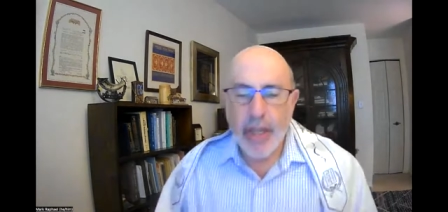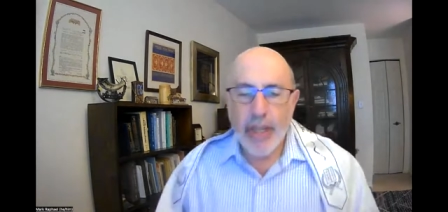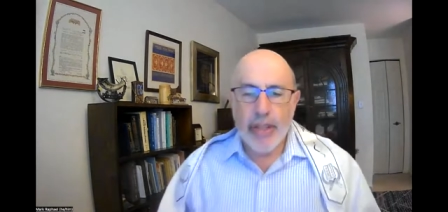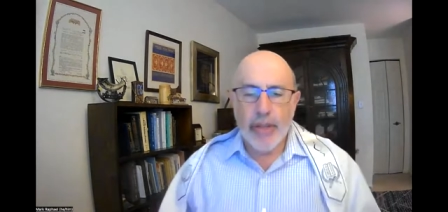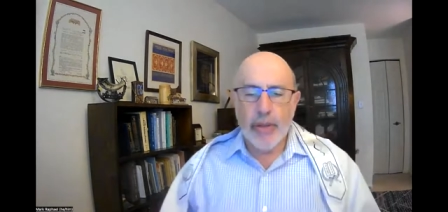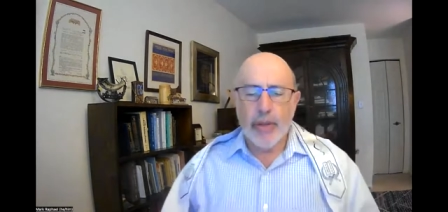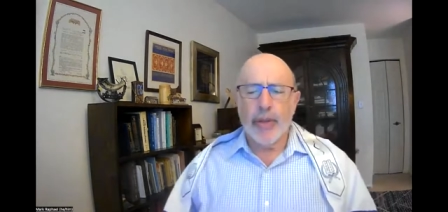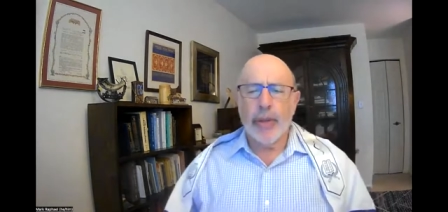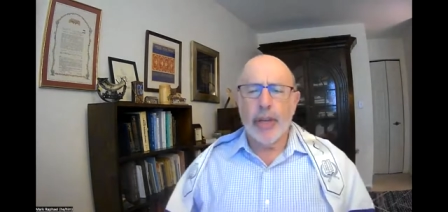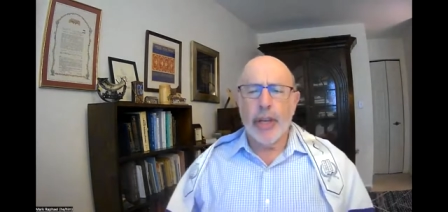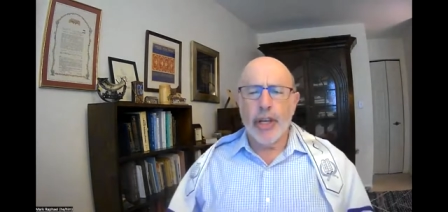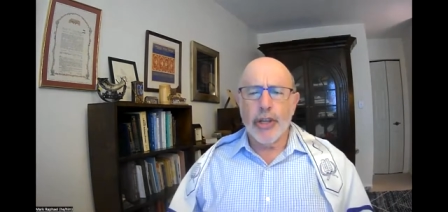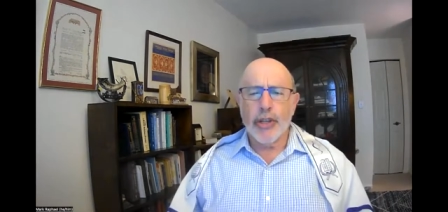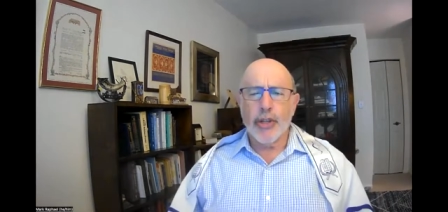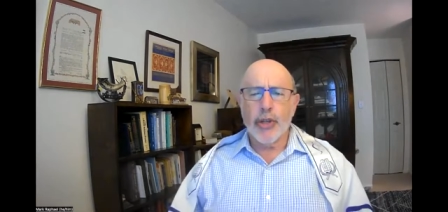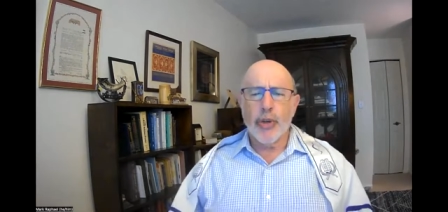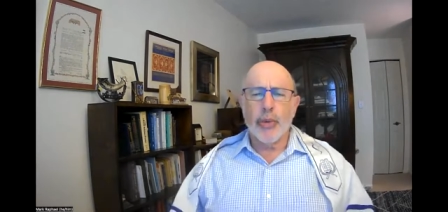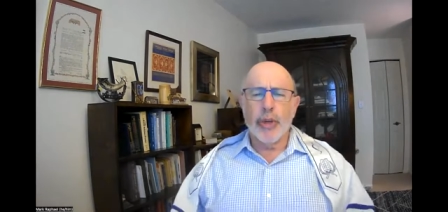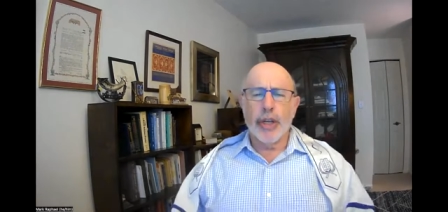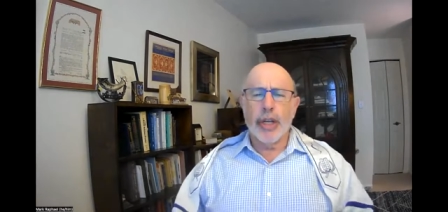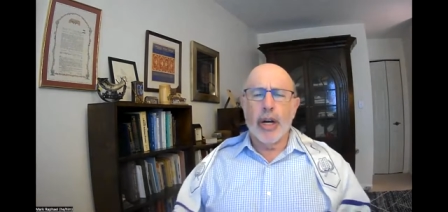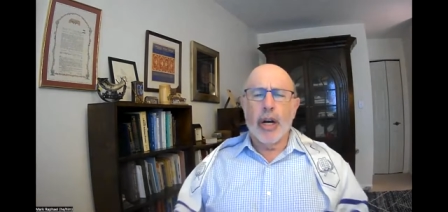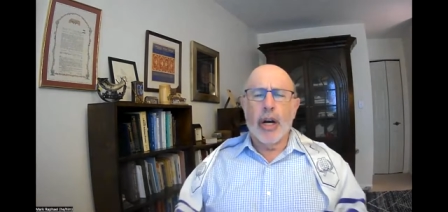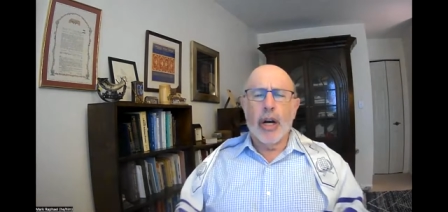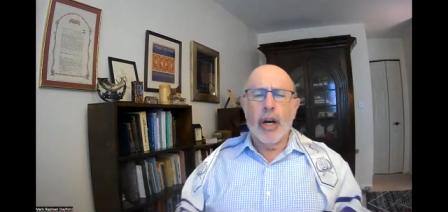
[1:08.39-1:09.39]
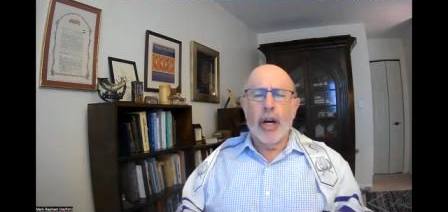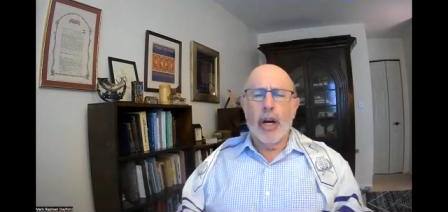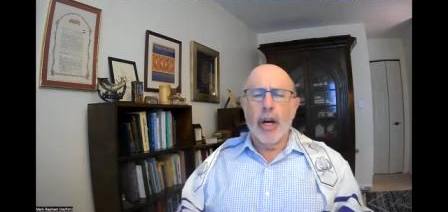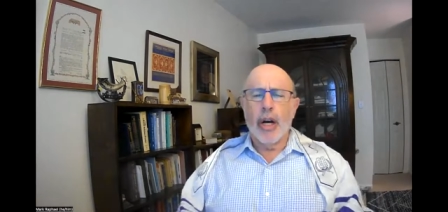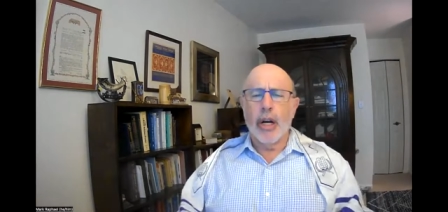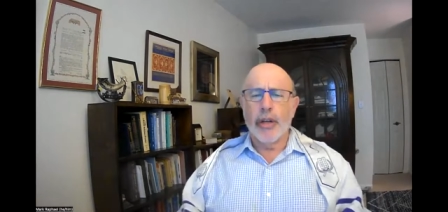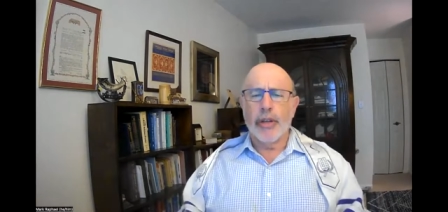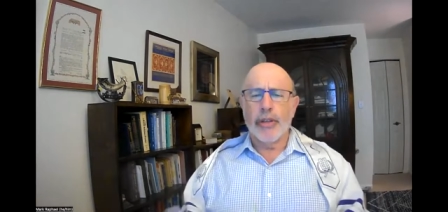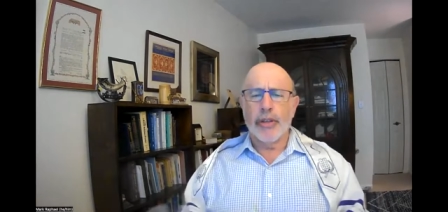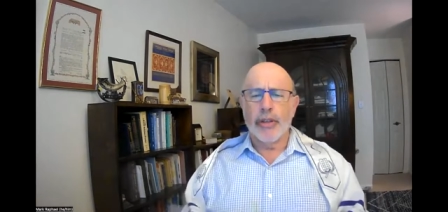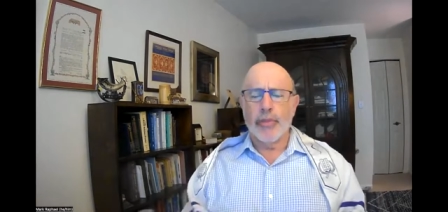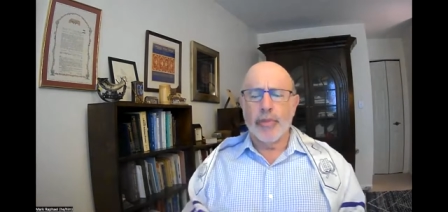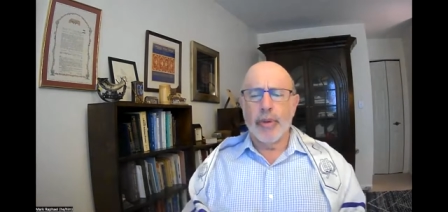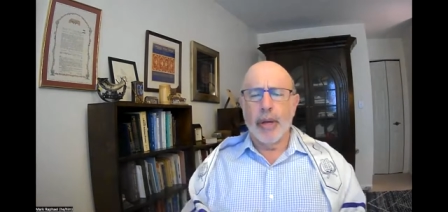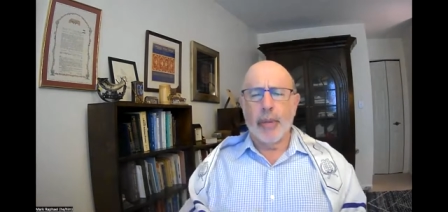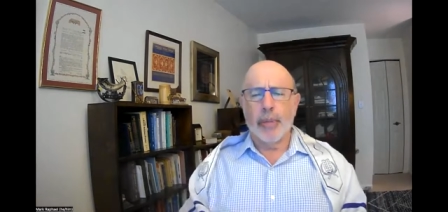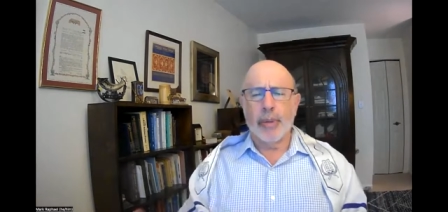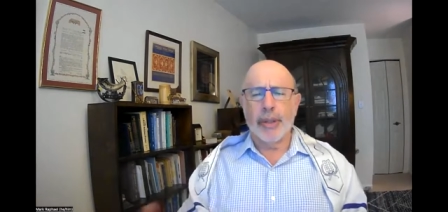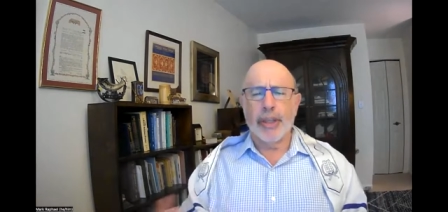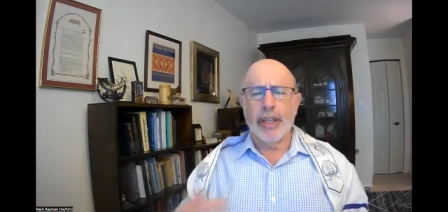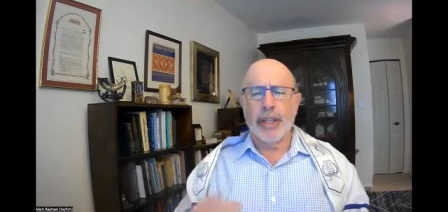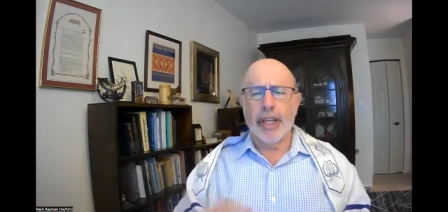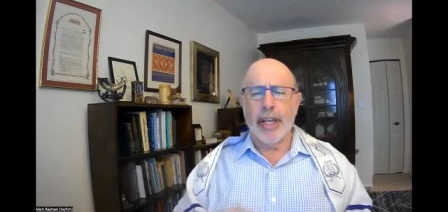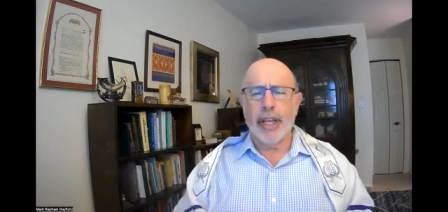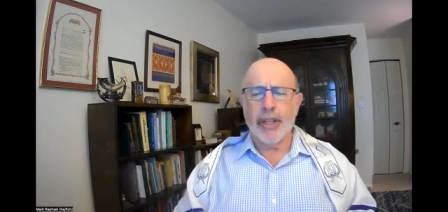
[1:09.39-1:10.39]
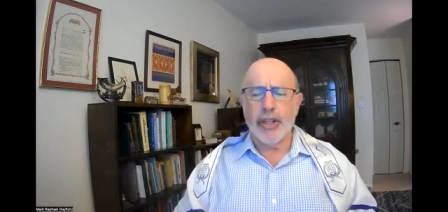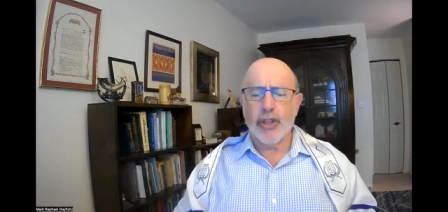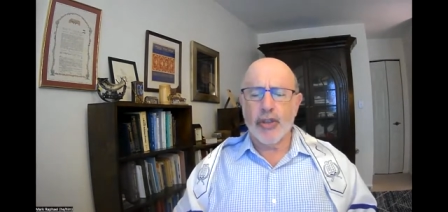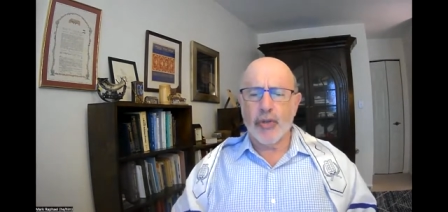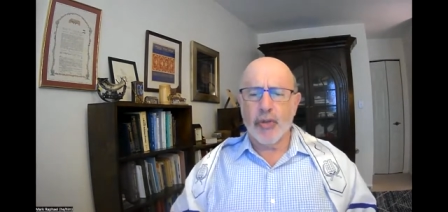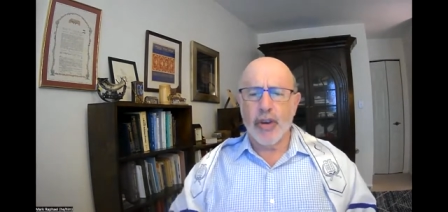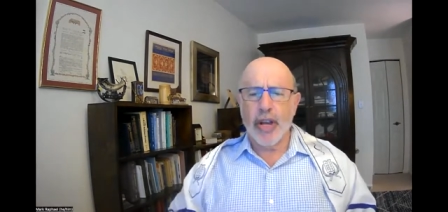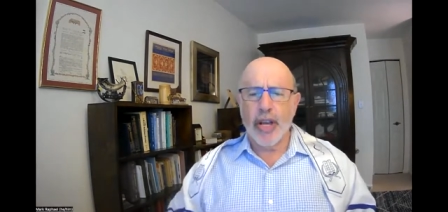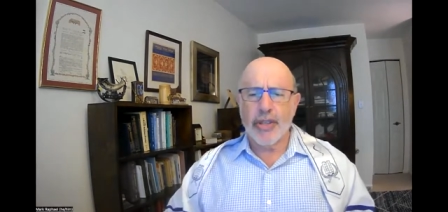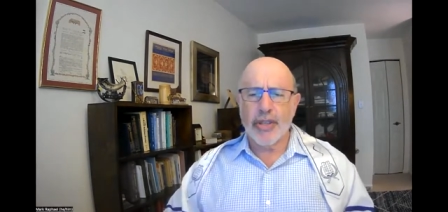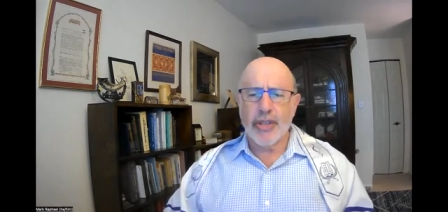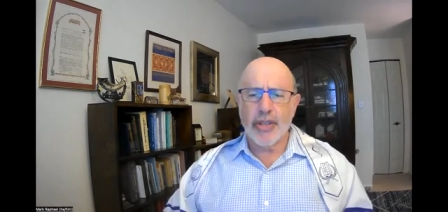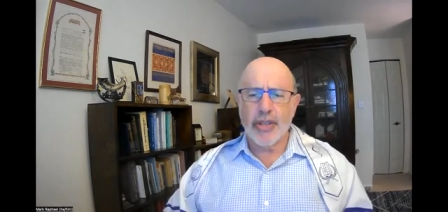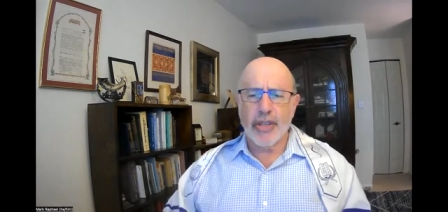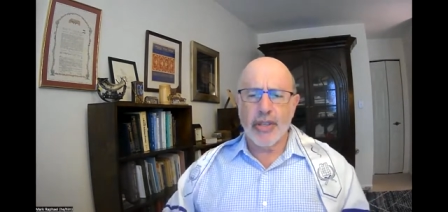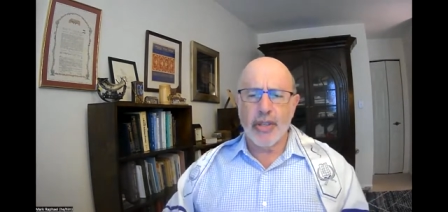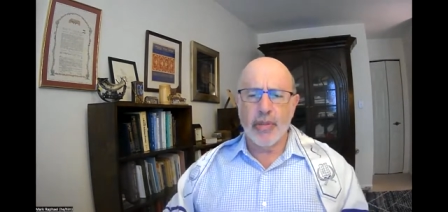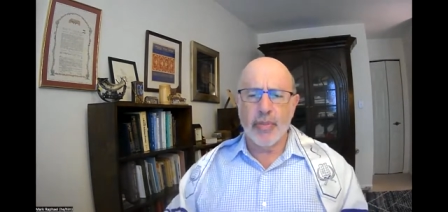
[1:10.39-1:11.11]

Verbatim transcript: to realize who we are, to be able to get dressed,